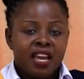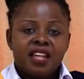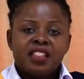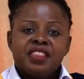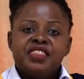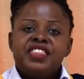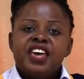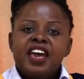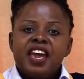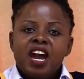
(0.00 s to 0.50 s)

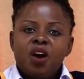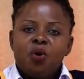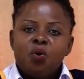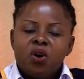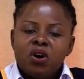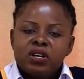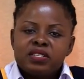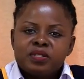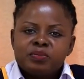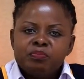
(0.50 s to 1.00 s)
there
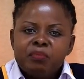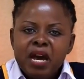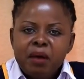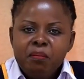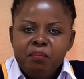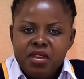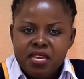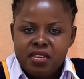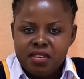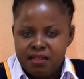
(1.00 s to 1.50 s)
was
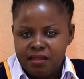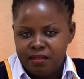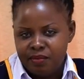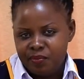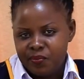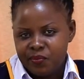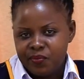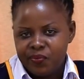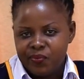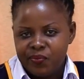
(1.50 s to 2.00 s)
Mommy
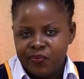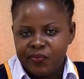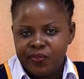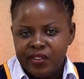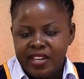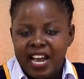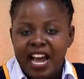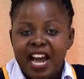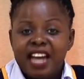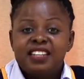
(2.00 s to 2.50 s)

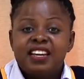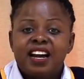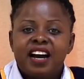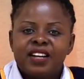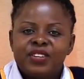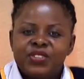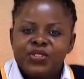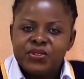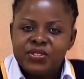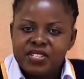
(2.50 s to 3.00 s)
and her
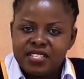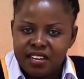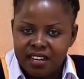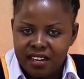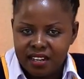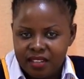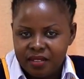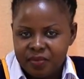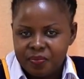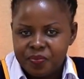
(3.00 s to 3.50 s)
daughter.
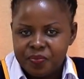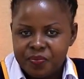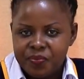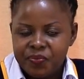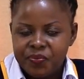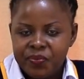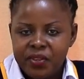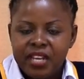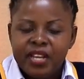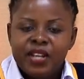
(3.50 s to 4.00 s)

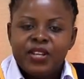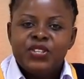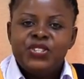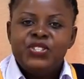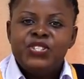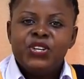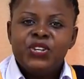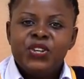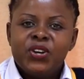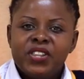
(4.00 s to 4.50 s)

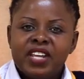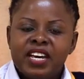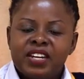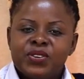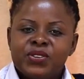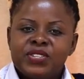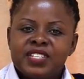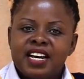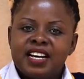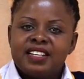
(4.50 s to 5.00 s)
Do you know that
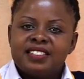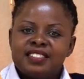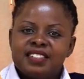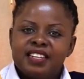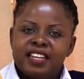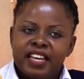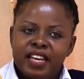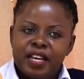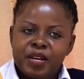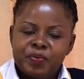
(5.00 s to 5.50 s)
daughter's
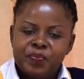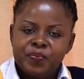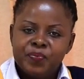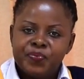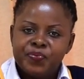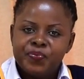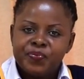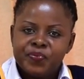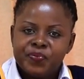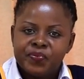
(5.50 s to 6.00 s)
name?
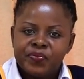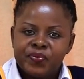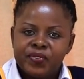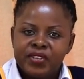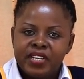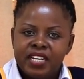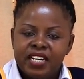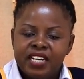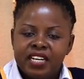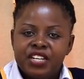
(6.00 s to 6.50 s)

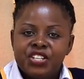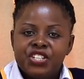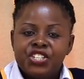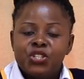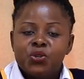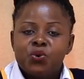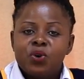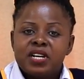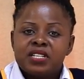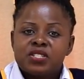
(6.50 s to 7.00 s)
She
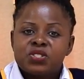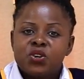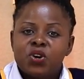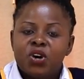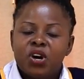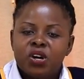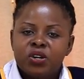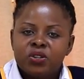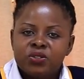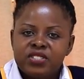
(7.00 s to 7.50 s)
was
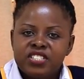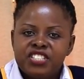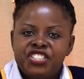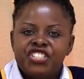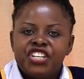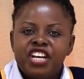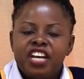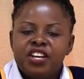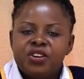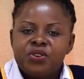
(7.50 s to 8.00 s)
called
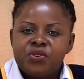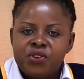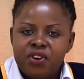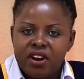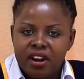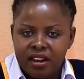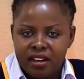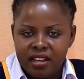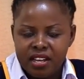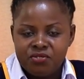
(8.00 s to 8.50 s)

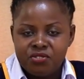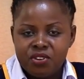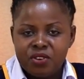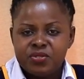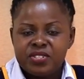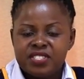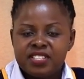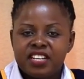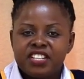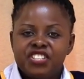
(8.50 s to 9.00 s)
Jaira. Everyone
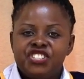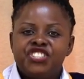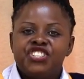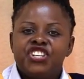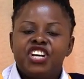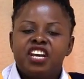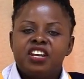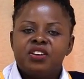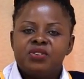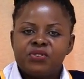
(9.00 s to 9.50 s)
say
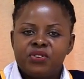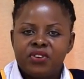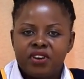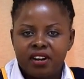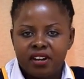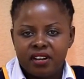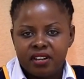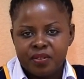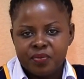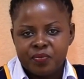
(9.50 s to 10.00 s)

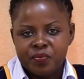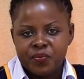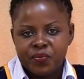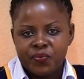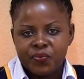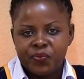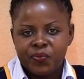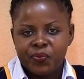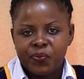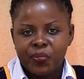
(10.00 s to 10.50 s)
Jaira.
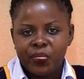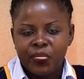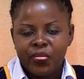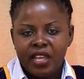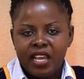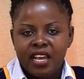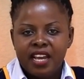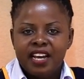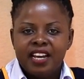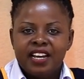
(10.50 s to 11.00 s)

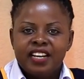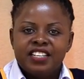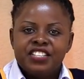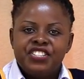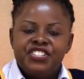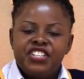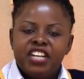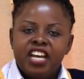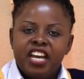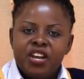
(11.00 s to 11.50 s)

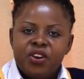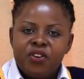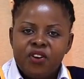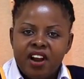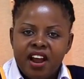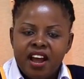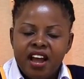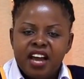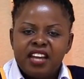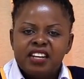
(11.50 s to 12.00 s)

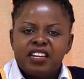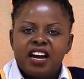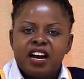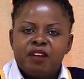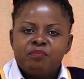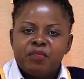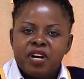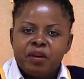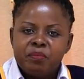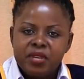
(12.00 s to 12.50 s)
Jaira and her
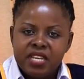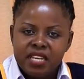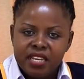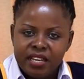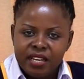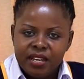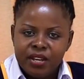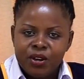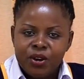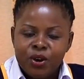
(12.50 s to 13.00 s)
mommy
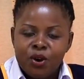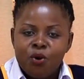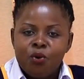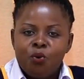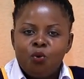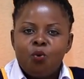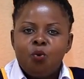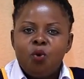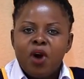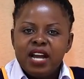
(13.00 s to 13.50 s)

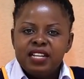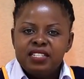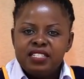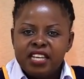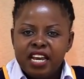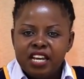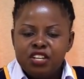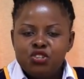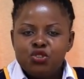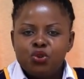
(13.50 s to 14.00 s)

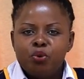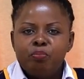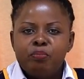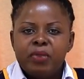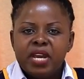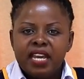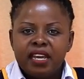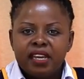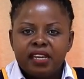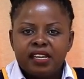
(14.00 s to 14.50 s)
wanted to
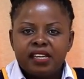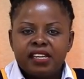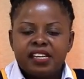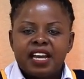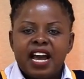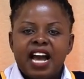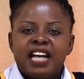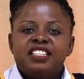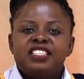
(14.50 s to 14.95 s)
make a